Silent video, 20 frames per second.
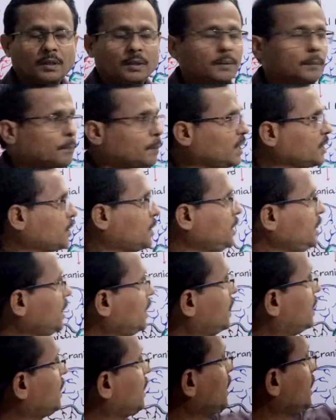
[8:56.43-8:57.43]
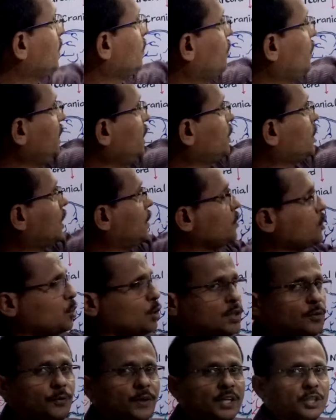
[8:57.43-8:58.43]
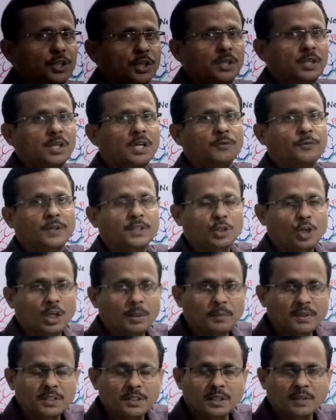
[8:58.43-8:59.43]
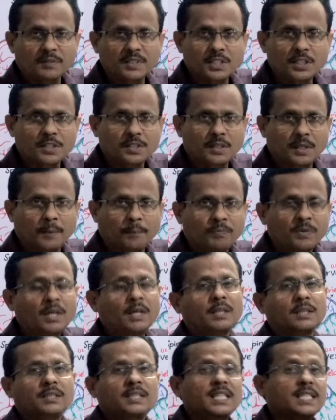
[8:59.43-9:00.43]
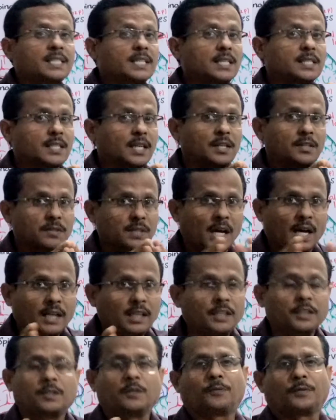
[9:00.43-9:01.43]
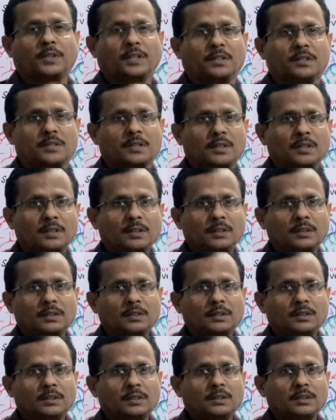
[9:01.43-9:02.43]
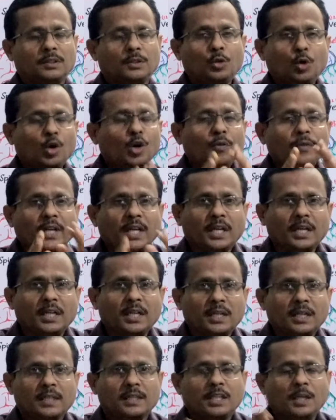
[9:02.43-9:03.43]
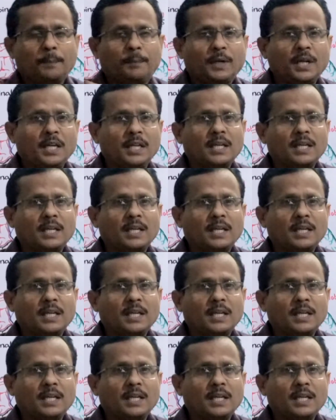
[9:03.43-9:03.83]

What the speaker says: But here, when it comes to the functioning of autonomous nervous system, this is entirely different. Nowhere the brain